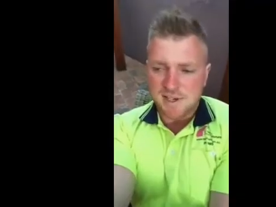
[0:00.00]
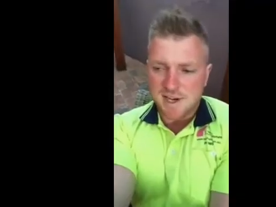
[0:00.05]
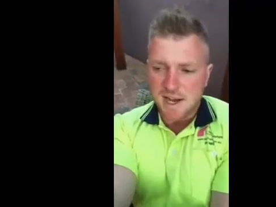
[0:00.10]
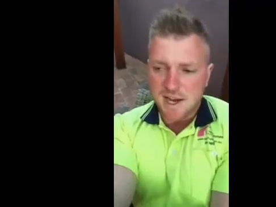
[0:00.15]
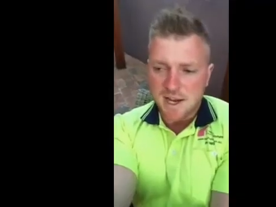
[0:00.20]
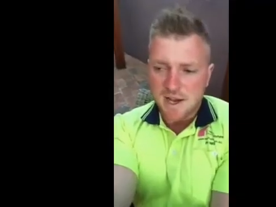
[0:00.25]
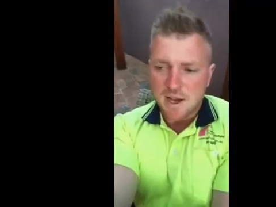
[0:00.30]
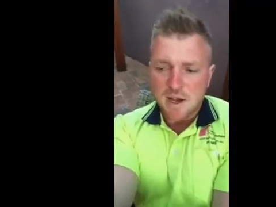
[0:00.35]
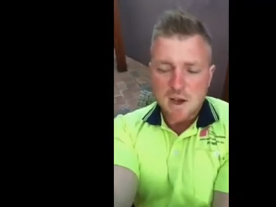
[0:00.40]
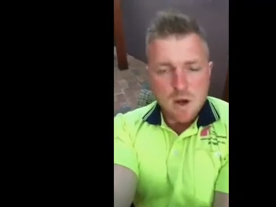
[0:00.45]

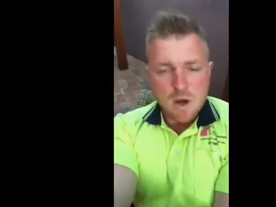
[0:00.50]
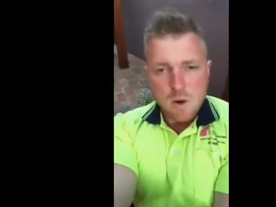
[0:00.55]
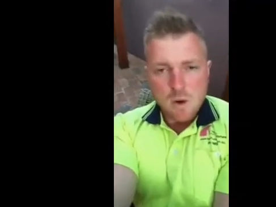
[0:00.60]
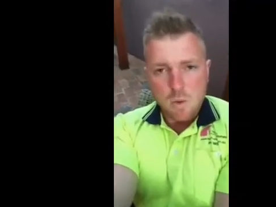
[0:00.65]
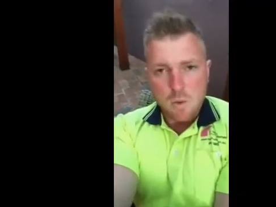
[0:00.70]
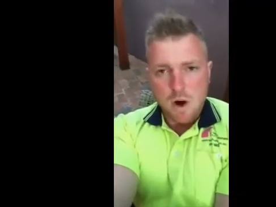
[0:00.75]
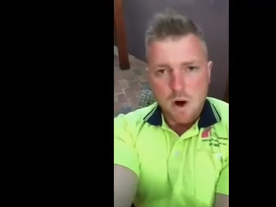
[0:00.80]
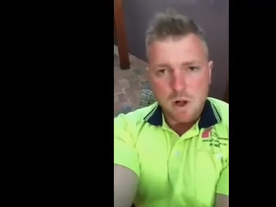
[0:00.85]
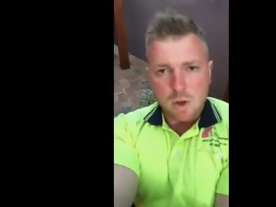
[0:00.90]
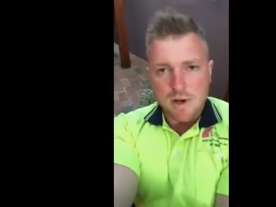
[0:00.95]
today,
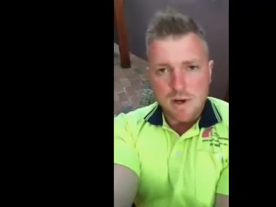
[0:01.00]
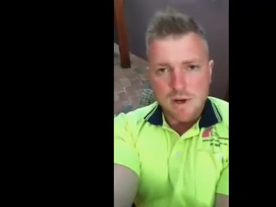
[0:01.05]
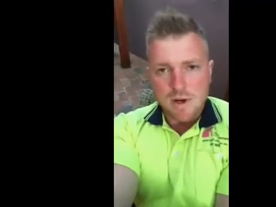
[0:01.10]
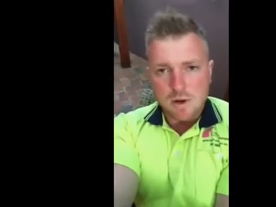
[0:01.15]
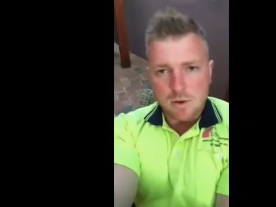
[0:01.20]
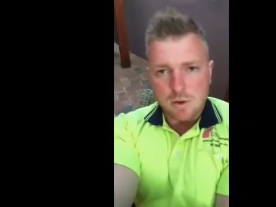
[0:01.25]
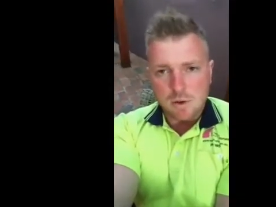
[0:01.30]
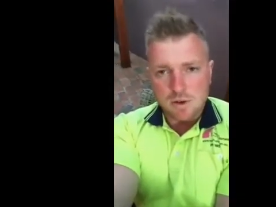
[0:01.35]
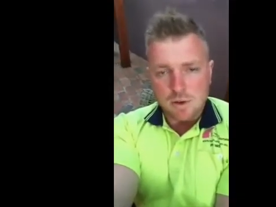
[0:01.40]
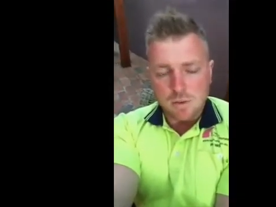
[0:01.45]
while
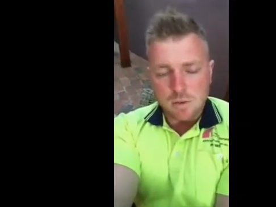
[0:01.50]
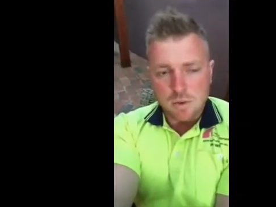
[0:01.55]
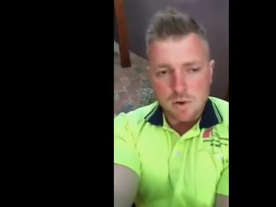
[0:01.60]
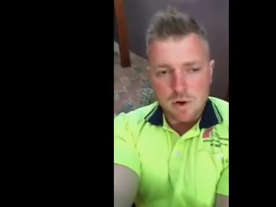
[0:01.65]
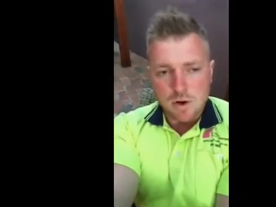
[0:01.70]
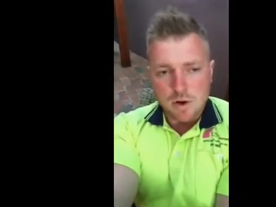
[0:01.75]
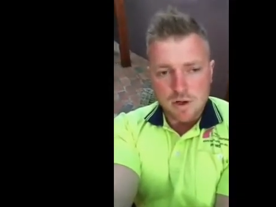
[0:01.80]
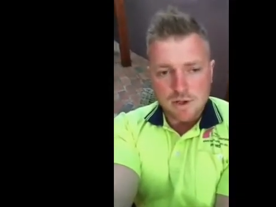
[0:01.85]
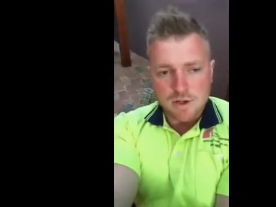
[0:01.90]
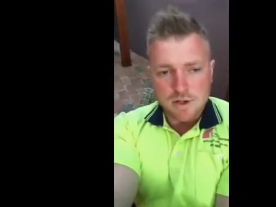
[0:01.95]
we're all at
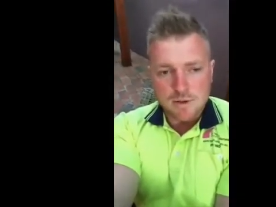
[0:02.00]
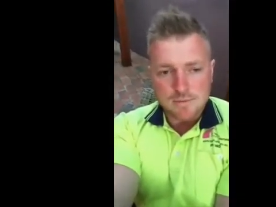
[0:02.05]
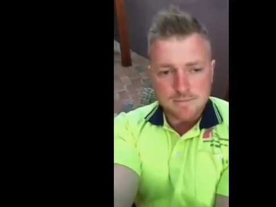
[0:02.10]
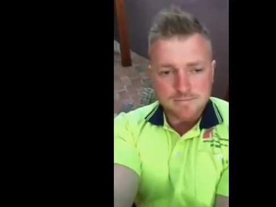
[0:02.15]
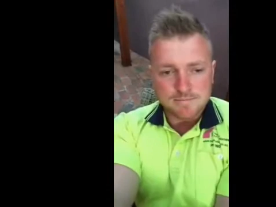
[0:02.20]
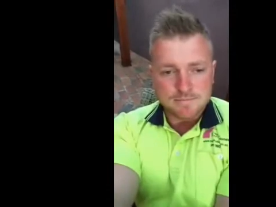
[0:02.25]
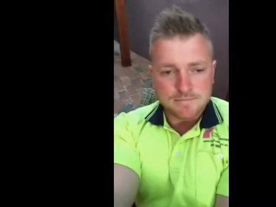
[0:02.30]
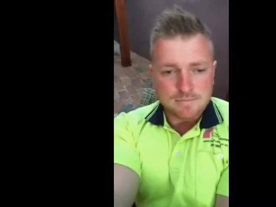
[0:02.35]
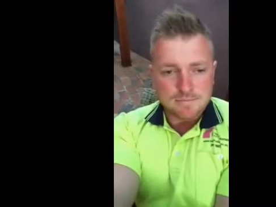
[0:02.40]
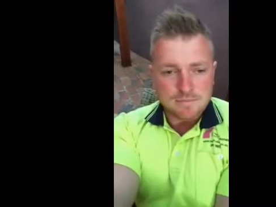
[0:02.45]
work,
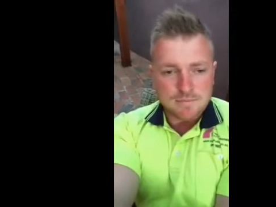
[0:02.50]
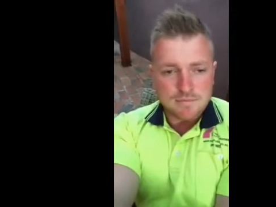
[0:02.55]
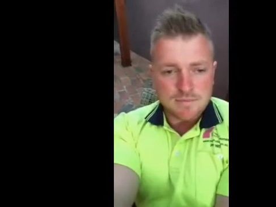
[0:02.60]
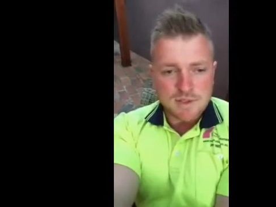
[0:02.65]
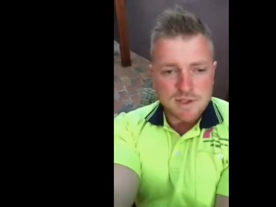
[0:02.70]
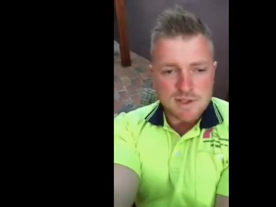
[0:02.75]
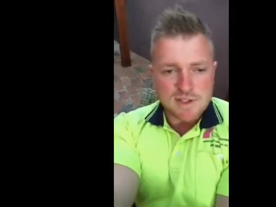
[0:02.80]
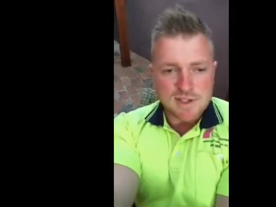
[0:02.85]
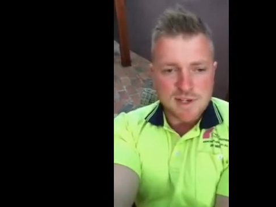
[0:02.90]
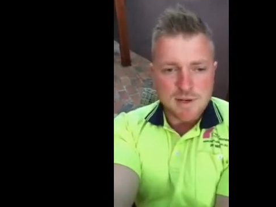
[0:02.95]

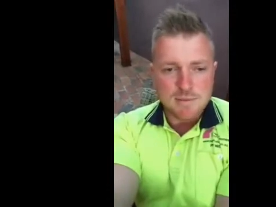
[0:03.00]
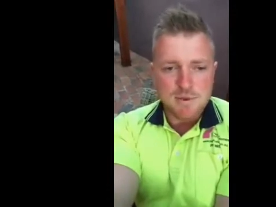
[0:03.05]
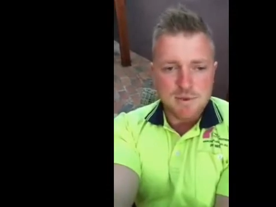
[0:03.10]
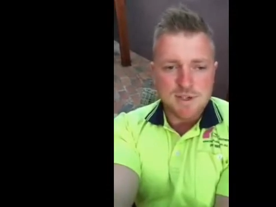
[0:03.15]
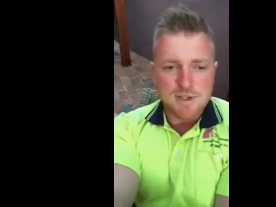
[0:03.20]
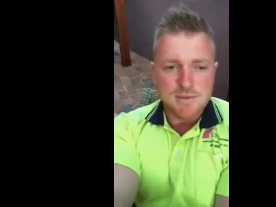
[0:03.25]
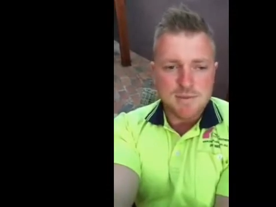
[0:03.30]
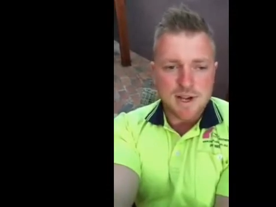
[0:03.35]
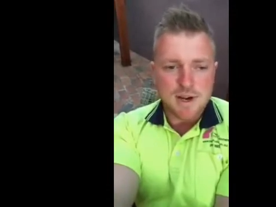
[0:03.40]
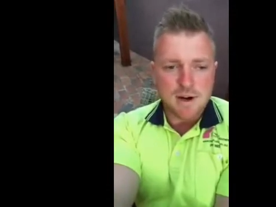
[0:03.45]
some
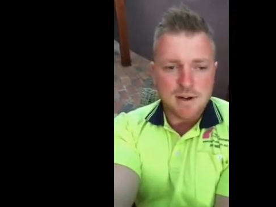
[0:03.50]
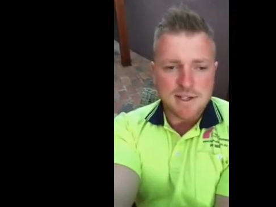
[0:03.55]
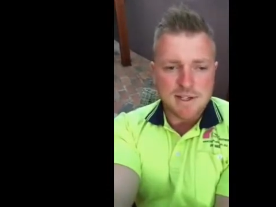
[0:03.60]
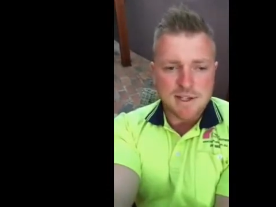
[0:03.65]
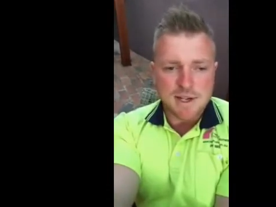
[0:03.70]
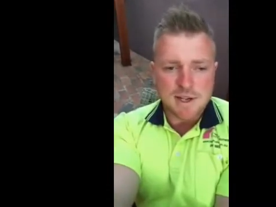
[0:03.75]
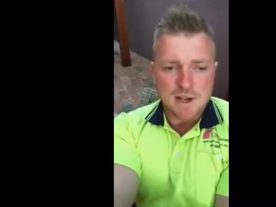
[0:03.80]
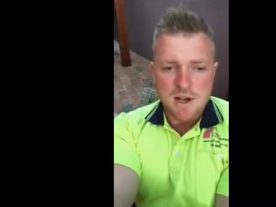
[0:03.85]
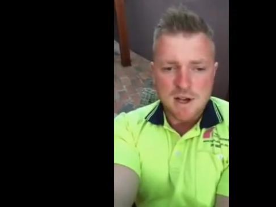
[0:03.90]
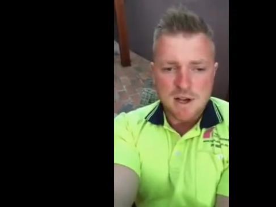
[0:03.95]
Muslim
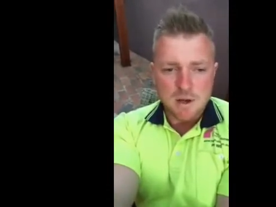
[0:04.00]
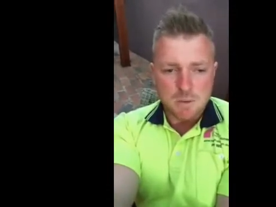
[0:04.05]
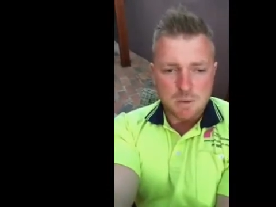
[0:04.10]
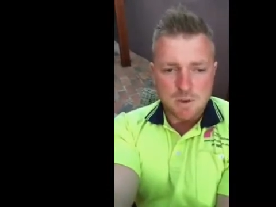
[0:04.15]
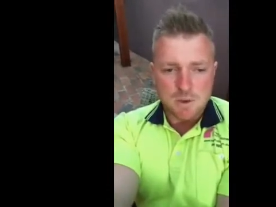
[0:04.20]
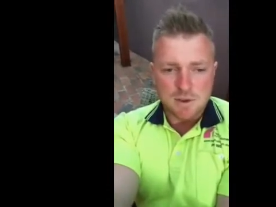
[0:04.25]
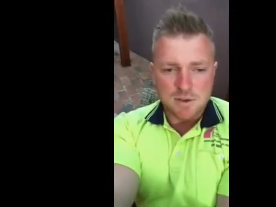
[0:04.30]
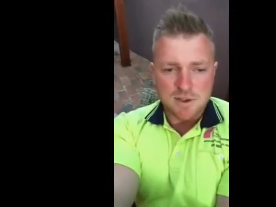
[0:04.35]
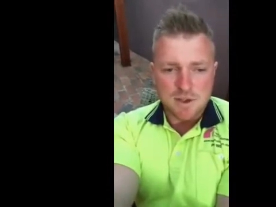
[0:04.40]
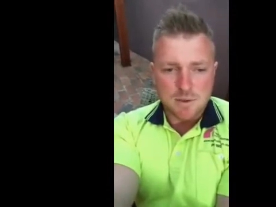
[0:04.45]
character
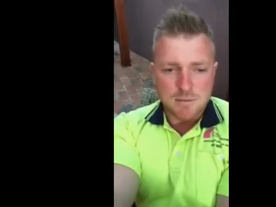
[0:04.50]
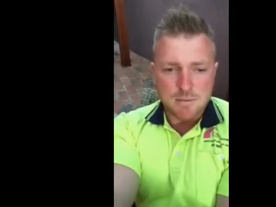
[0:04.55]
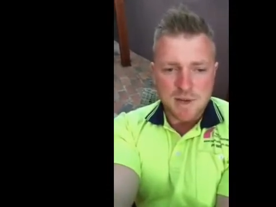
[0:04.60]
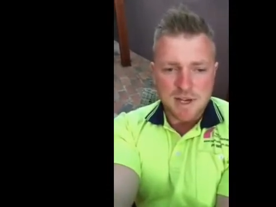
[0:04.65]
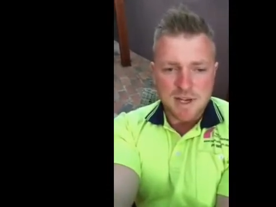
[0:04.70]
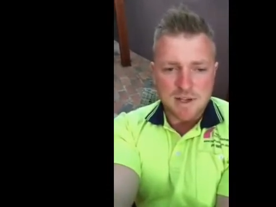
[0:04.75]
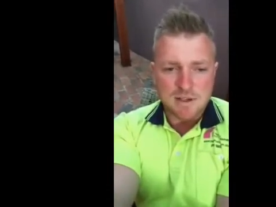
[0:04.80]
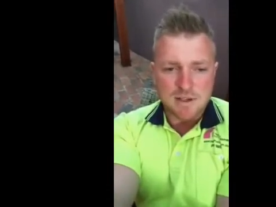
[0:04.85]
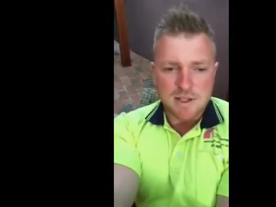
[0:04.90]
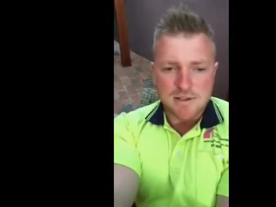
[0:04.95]
wielding a
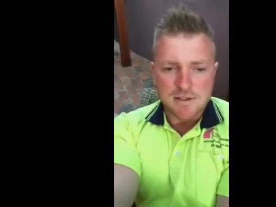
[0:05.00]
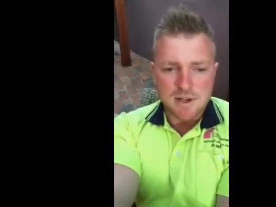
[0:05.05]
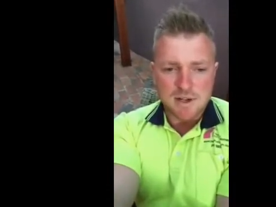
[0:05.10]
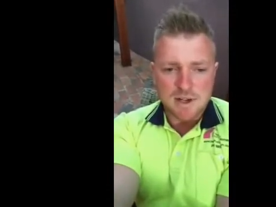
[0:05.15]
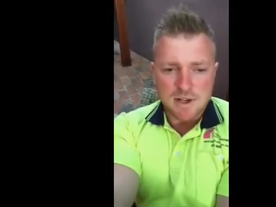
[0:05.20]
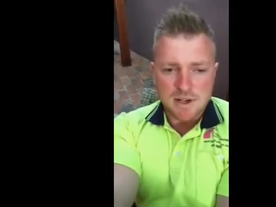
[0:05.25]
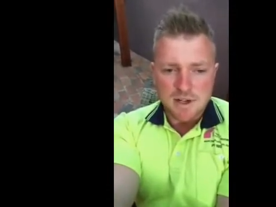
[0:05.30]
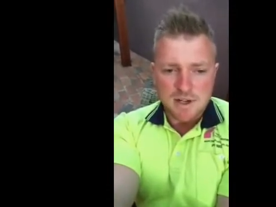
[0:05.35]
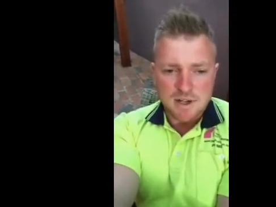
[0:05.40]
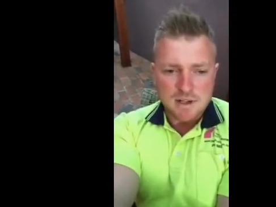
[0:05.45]
meat
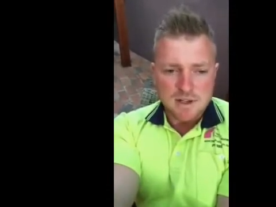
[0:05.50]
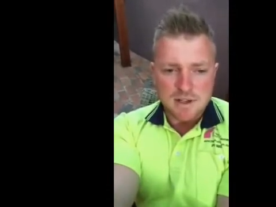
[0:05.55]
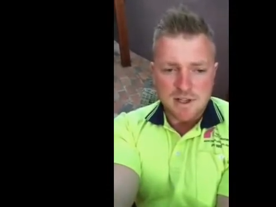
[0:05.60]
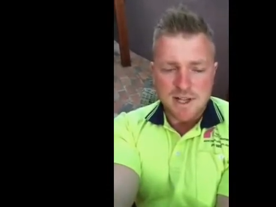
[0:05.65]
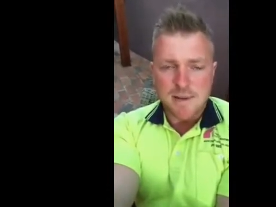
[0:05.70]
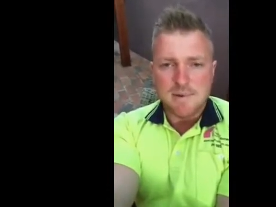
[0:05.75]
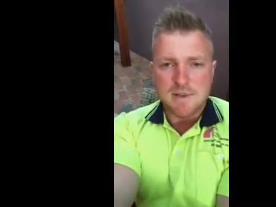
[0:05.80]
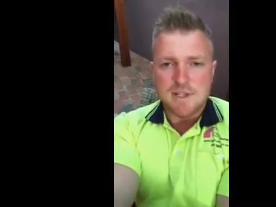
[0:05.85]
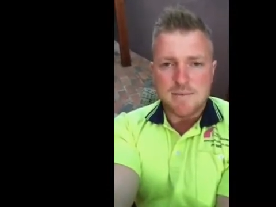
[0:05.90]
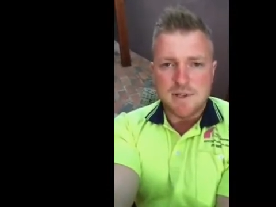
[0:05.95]
cleaver,
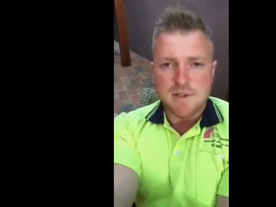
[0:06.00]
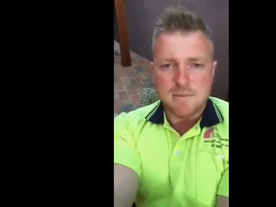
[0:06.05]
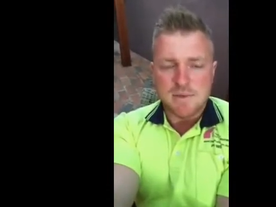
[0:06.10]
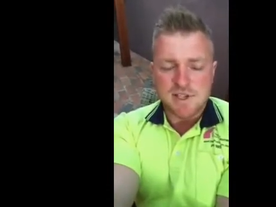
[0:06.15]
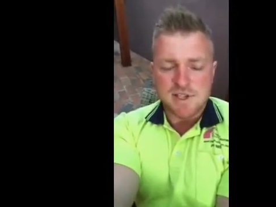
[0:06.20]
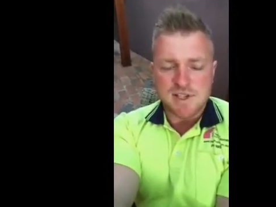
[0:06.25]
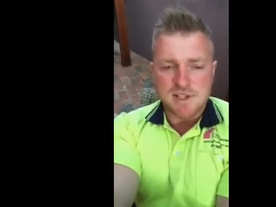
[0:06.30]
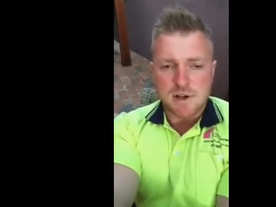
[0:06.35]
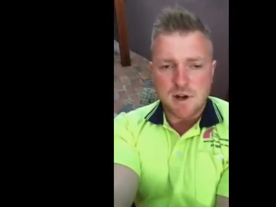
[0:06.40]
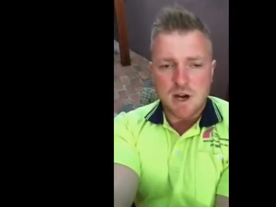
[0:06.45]
claiming to be the
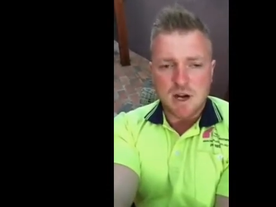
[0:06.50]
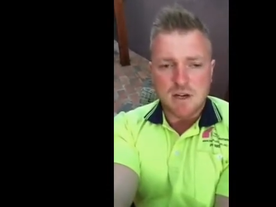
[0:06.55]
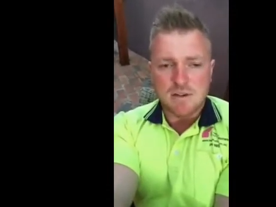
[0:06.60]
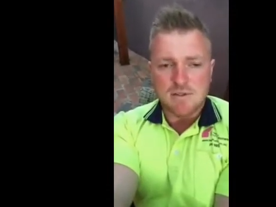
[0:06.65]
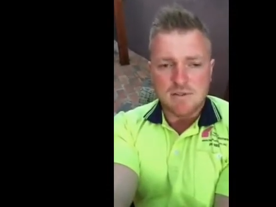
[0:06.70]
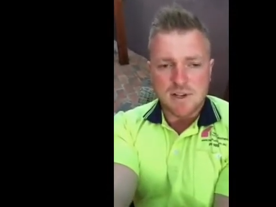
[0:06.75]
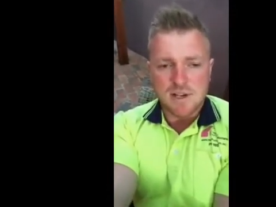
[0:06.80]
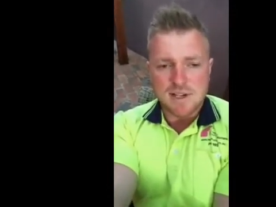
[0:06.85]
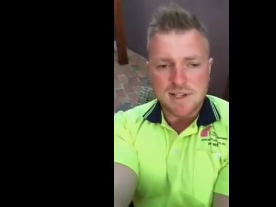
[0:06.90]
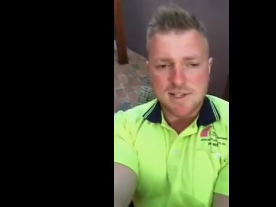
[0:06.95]
Messiah of